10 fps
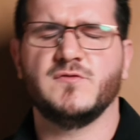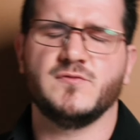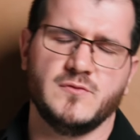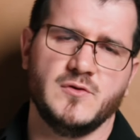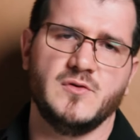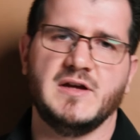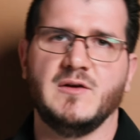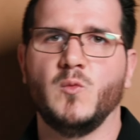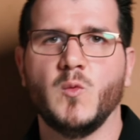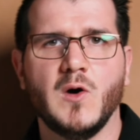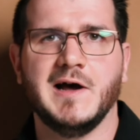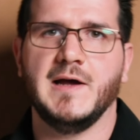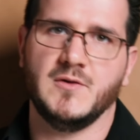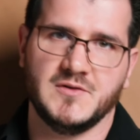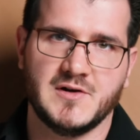fruity,
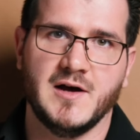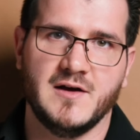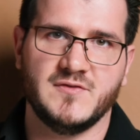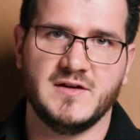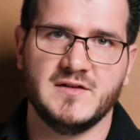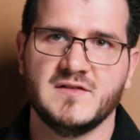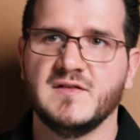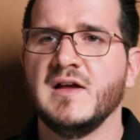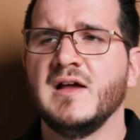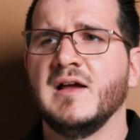wild coffees,